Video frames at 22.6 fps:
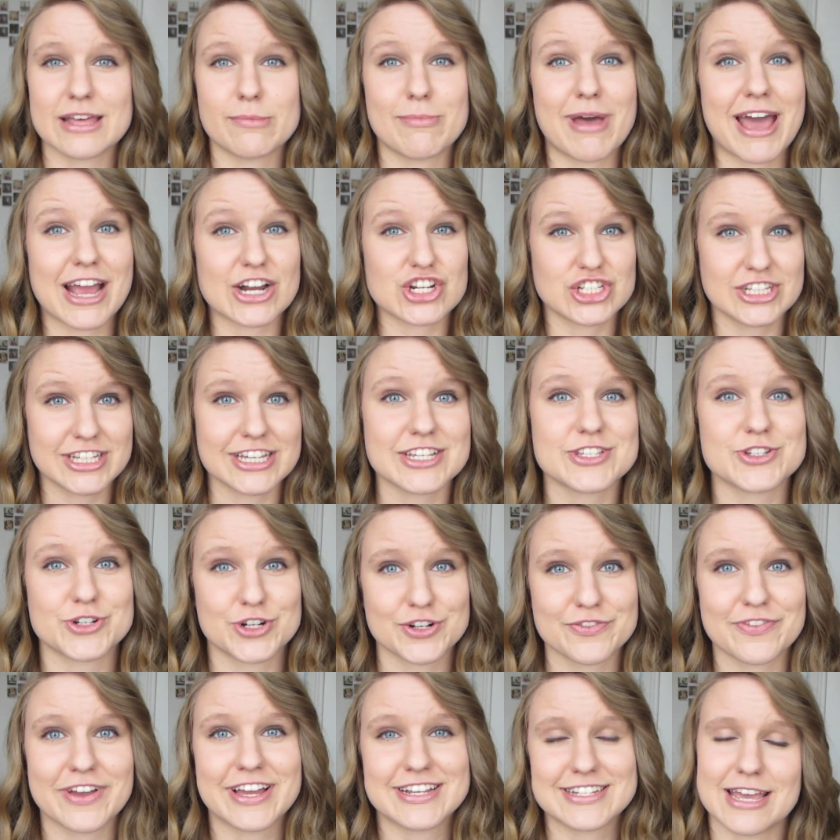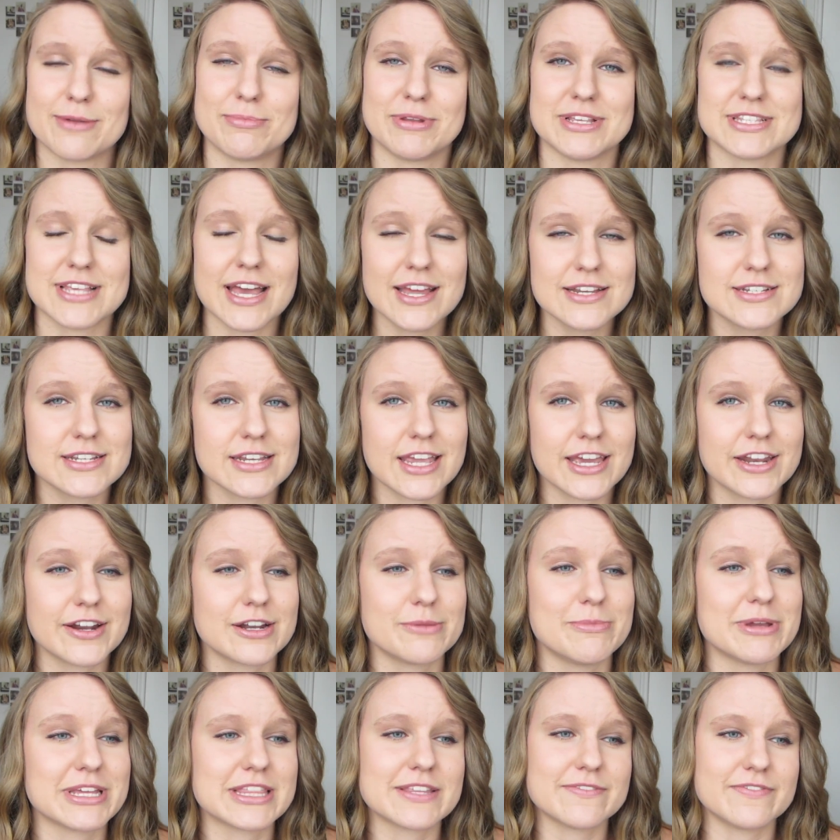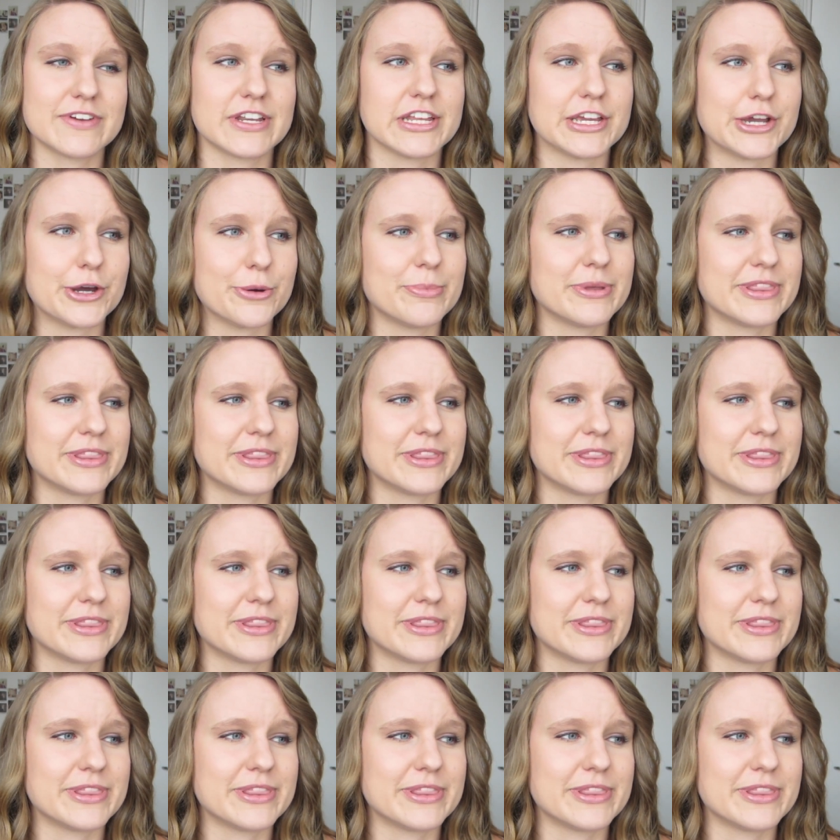I'm actually a certified diabetes educator to make the video,